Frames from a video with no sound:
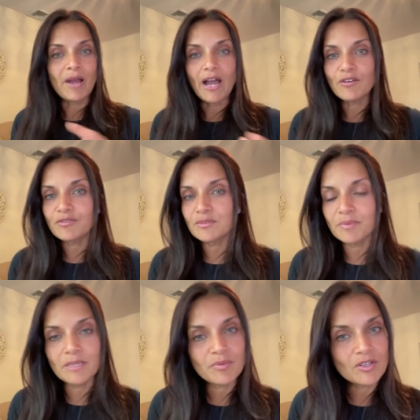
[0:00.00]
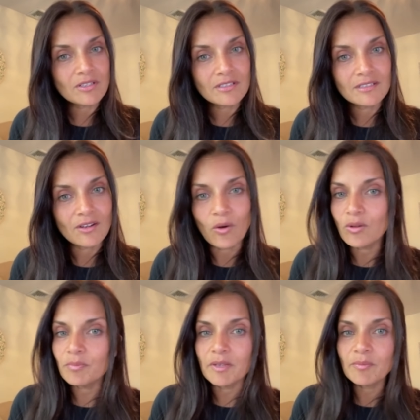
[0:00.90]
Powerful people,
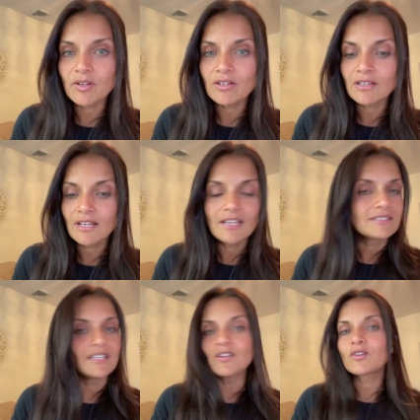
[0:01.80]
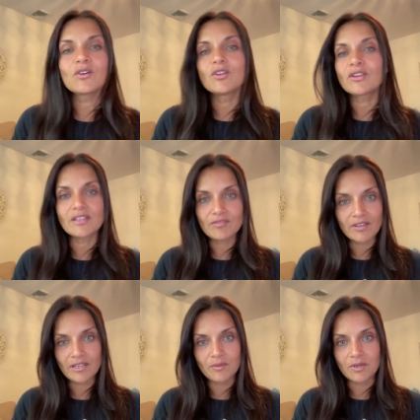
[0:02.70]
whole people, they don't go looking
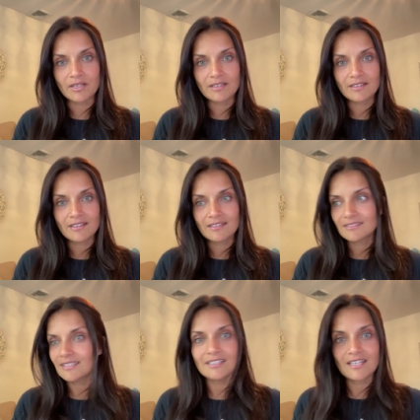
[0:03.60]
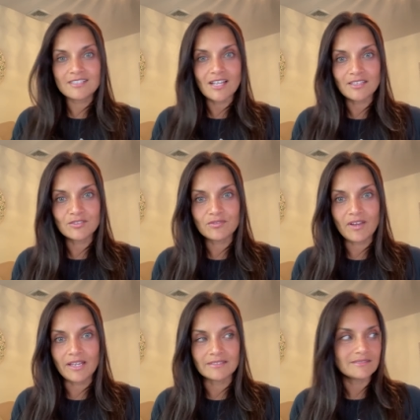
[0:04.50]
for anyone. They, there's nothing to
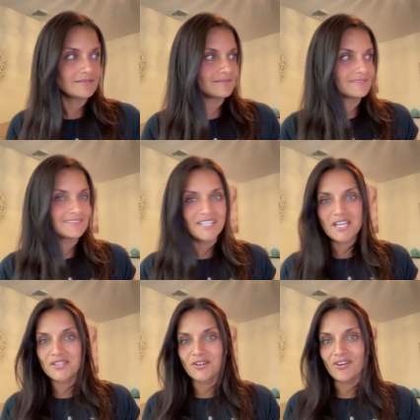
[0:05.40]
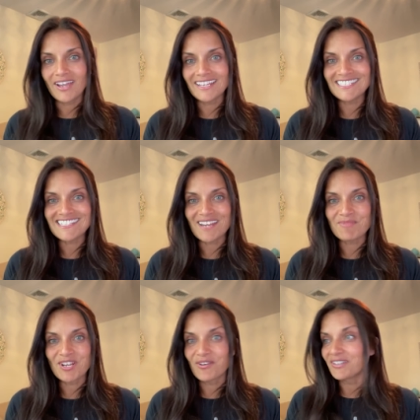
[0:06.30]
find. You know,
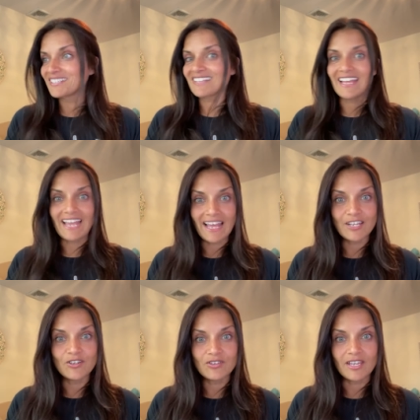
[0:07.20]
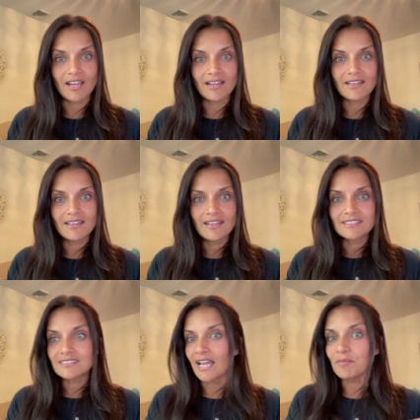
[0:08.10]
anytime alone is like hallelujah
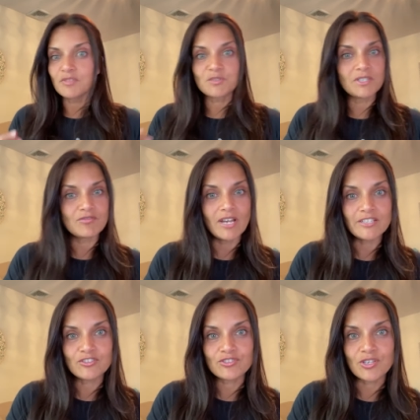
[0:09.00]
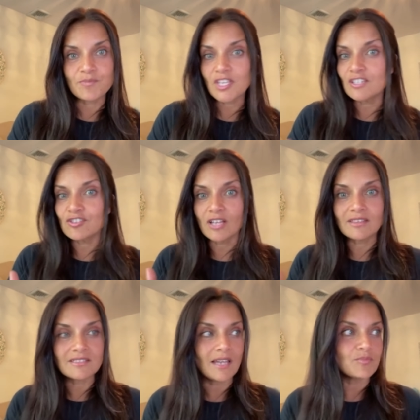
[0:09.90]
time between relationships is
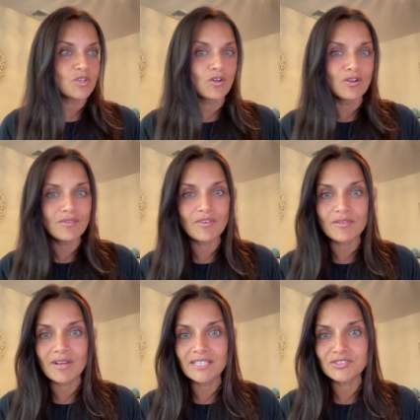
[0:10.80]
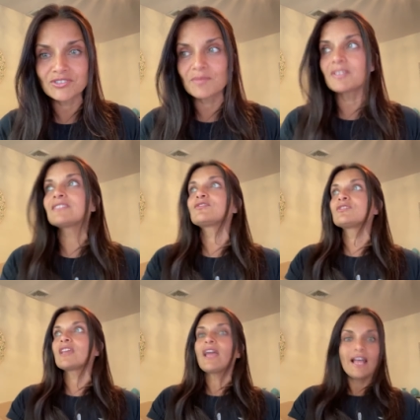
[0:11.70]
not the time to go look for a relationship it's
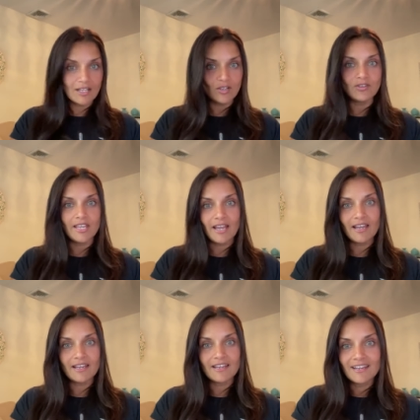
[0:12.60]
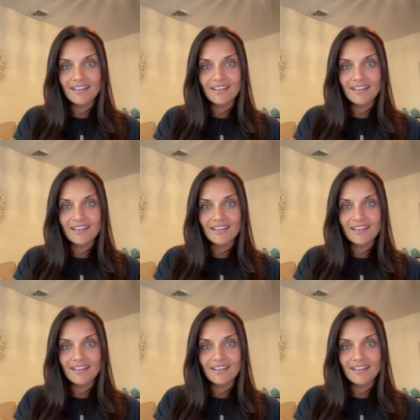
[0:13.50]
to say hallelujah